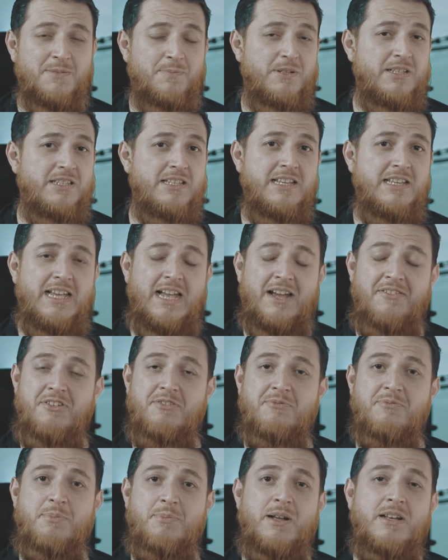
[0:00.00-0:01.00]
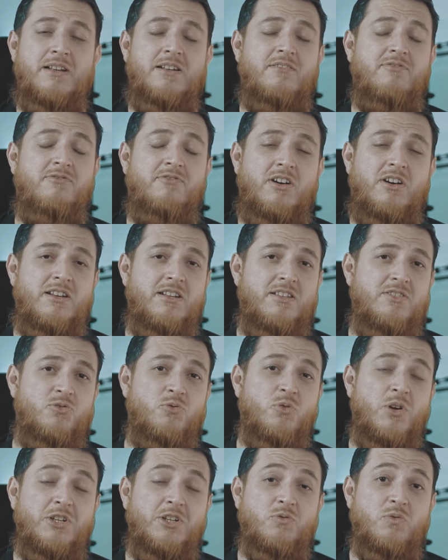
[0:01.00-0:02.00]
pleasing. Everyone is
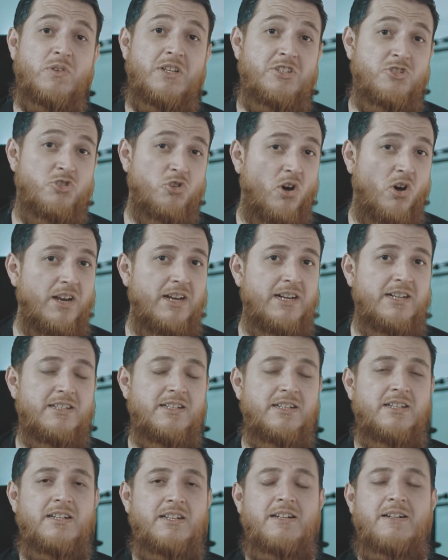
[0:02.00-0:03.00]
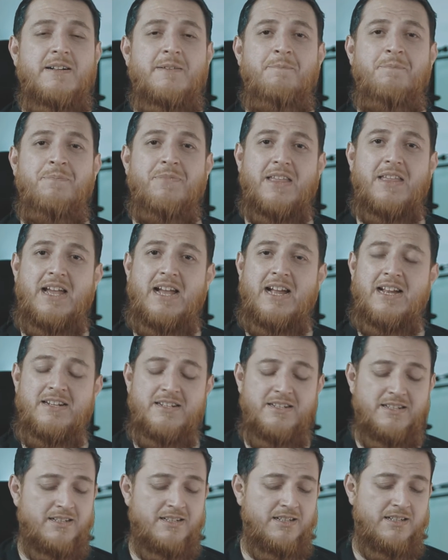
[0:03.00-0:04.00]
going to enjoy it, and